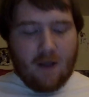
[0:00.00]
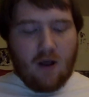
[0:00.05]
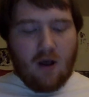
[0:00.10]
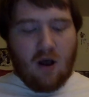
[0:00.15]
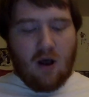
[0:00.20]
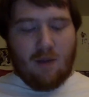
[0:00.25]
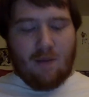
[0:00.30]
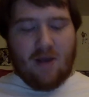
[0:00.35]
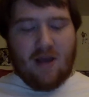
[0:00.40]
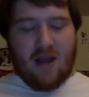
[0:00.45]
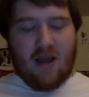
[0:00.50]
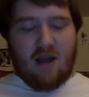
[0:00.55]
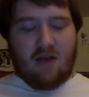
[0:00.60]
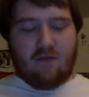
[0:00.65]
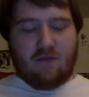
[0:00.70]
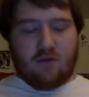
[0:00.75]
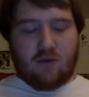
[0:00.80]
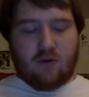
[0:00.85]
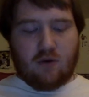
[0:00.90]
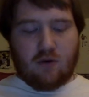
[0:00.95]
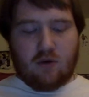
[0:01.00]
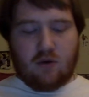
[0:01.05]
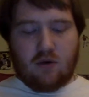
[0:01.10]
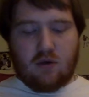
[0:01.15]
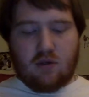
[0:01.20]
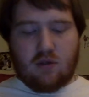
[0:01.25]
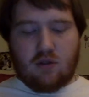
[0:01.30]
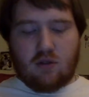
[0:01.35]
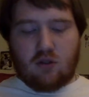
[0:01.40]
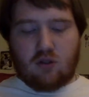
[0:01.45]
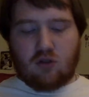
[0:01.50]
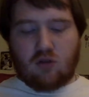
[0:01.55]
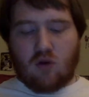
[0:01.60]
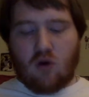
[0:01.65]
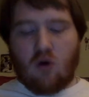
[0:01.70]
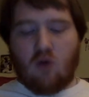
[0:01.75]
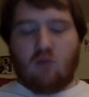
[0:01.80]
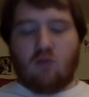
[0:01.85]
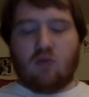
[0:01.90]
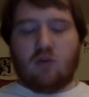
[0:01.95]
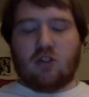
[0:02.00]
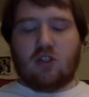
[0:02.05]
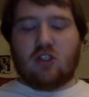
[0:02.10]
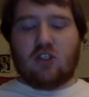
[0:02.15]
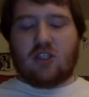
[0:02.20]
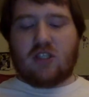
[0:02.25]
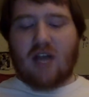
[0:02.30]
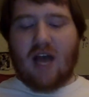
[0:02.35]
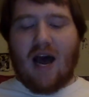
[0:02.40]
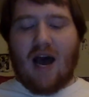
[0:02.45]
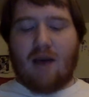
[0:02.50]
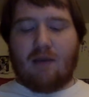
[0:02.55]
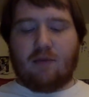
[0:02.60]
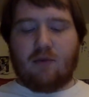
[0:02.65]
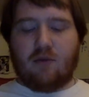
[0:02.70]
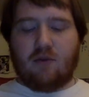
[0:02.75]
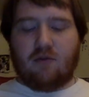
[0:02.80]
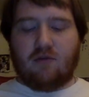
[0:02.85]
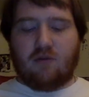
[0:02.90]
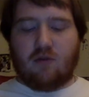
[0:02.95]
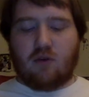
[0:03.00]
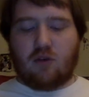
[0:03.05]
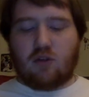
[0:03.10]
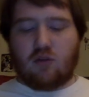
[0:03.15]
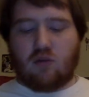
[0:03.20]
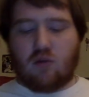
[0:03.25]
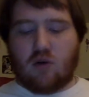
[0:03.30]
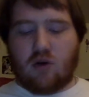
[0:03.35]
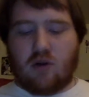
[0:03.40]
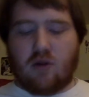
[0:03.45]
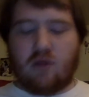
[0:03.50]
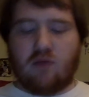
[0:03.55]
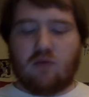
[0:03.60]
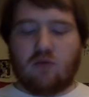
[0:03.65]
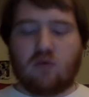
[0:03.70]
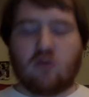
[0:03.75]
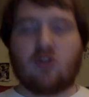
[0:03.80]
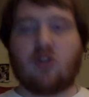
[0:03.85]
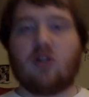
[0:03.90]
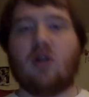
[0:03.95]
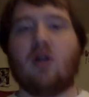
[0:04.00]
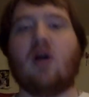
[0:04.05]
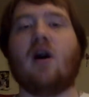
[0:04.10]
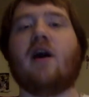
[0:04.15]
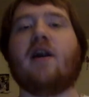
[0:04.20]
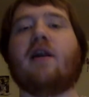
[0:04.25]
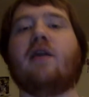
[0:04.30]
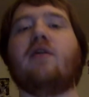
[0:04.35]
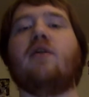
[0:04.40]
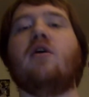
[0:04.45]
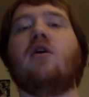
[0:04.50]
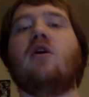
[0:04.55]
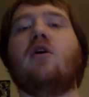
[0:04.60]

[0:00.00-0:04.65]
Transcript: um, after Strome was stopped on the first one, and then Russelainen